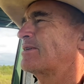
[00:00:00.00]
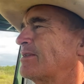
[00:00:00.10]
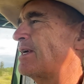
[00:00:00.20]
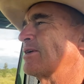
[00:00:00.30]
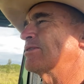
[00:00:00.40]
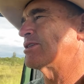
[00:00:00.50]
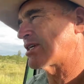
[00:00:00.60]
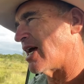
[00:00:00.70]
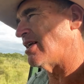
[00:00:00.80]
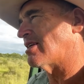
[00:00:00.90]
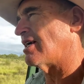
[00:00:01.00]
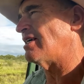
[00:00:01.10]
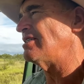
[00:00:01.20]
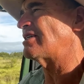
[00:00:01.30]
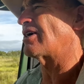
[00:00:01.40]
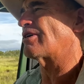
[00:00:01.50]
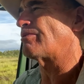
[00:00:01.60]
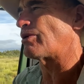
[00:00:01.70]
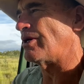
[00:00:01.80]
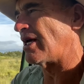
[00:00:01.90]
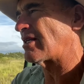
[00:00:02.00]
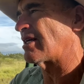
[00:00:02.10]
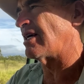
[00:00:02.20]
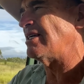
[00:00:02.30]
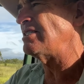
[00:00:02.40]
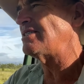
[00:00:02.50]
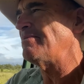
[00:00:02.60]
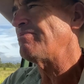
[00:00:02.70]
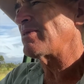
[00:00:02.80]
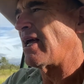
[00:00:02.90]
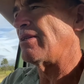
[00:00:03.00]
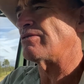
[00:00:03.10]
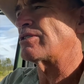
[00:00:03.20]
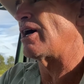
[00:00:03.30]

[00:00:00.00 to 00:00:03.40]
they could say things, they could predict things, and there was no